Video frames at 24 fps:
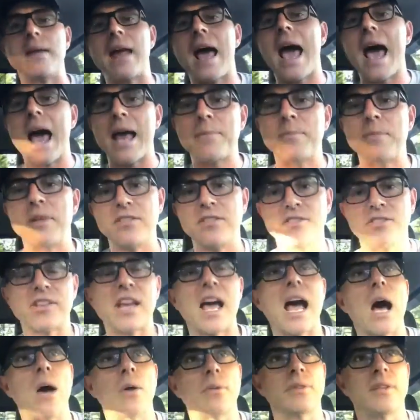and
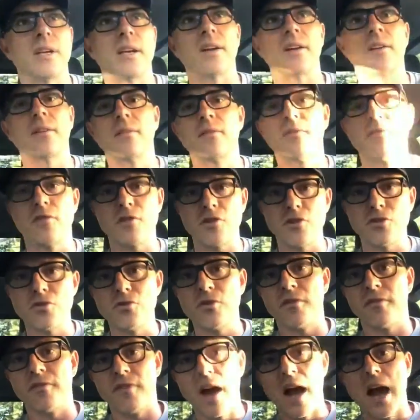admins out there for
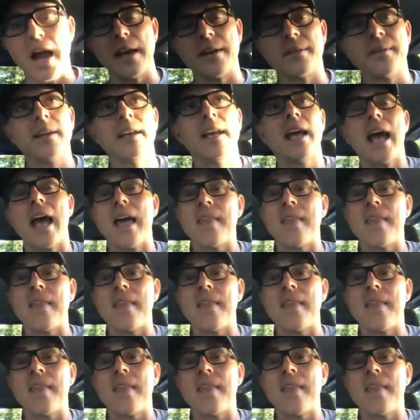you to find.